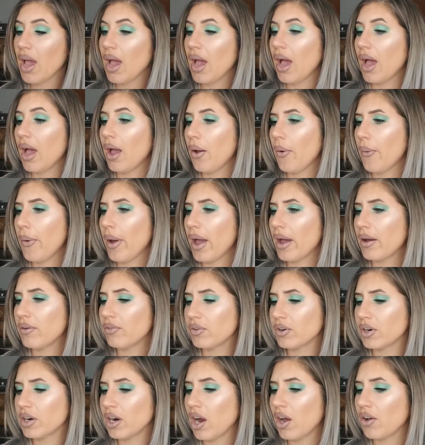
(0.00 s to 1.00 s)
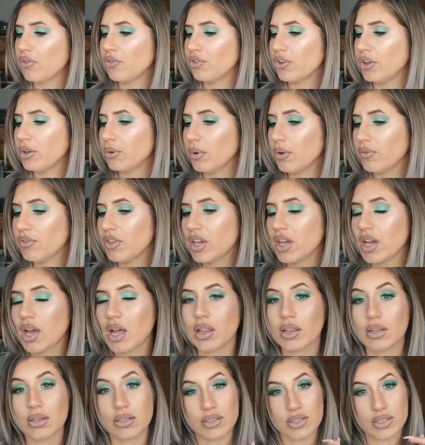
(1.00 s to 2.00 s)
However, a few of the
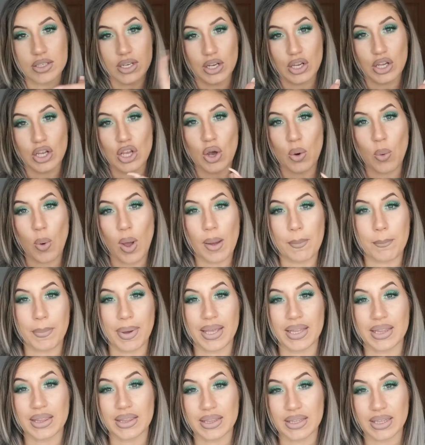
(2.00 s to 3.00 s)
colors didn't go on my